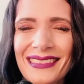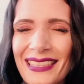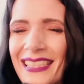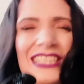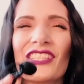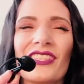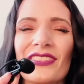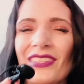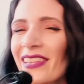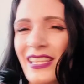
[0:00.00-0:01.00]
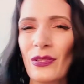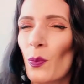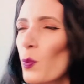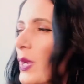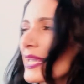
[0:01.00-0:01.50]
Delicious. That's a
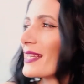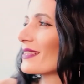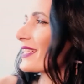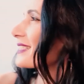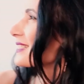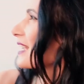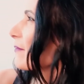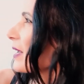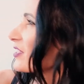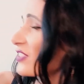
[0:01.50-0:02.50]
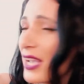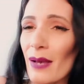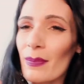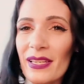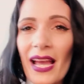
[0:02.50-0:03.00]
weird thing to say about a
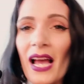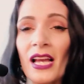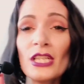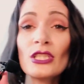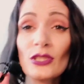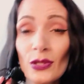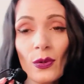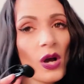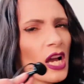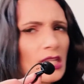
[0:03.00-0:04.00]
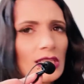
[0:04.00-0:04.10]
skirt, but yeah, sure,